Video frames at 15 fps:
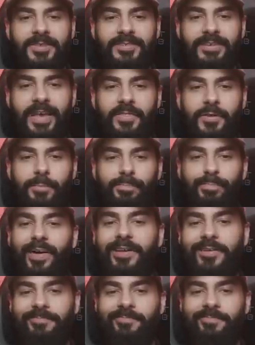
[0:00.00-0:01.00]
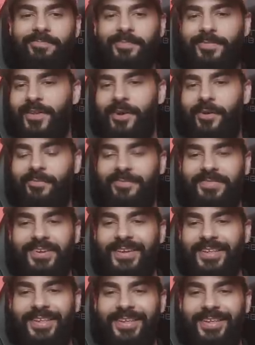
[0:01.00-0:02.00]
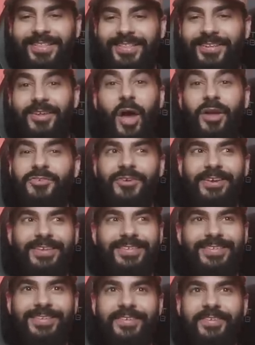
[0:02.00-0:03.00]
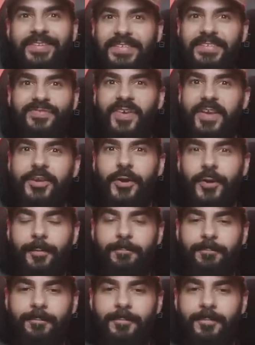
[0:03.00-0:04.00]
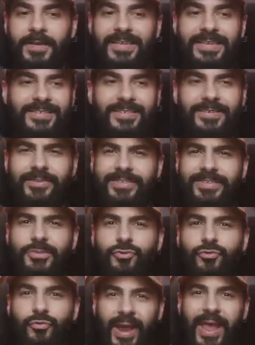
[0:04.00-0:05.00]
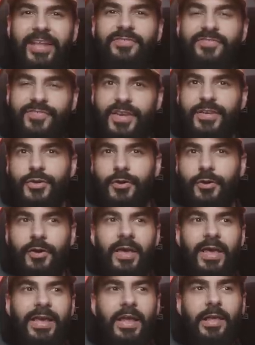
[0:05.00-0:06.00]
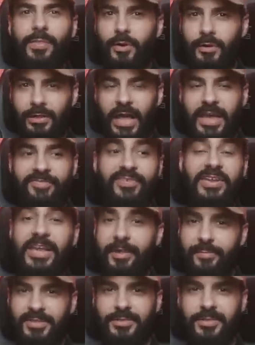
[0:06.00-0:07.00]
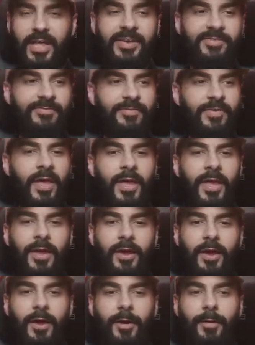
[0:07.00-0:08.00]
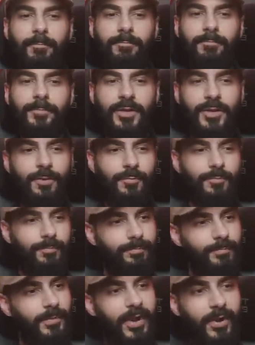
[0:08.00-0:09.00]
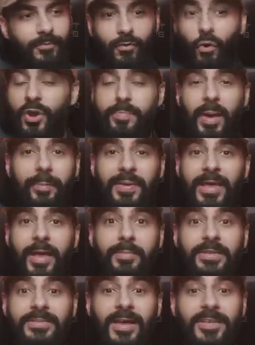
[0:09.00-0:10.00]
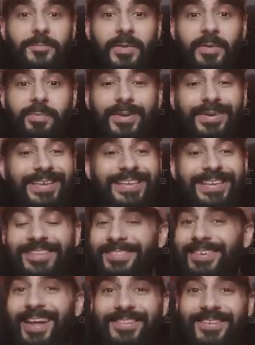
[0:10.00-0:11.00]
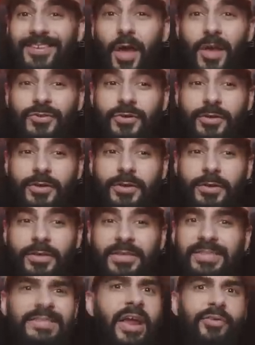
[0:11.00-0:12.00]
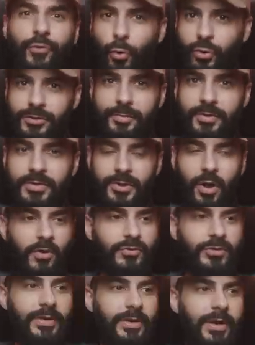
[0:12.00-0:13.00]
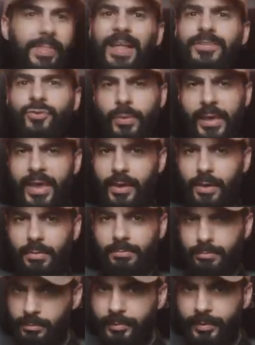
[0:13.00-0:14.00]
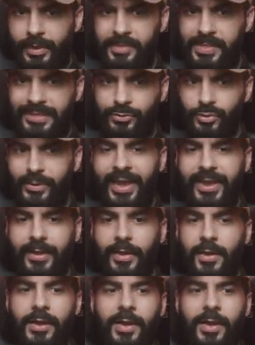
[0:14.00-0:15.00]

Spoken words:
together. But, you know, the Doctor is still this figure. He's still this grand figure in their life, in Amy's life. Rory might be Amy's husband, but he is not the Doctor. He's never going to be the Doctor, and that's okay. That's okay.